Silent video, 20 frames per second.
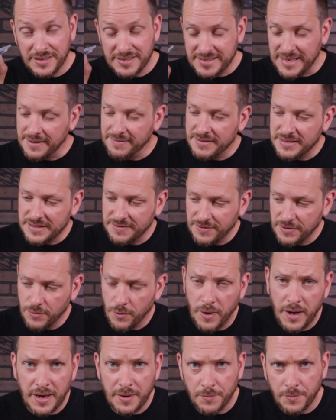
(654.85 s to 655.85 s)
can save this if you
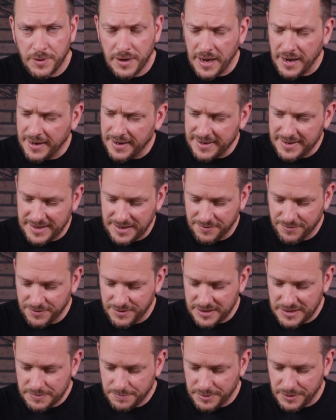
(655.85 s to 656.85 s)
want. We're not gonna need it for
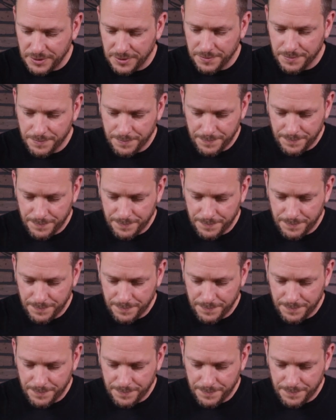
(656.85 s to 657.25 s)
this build.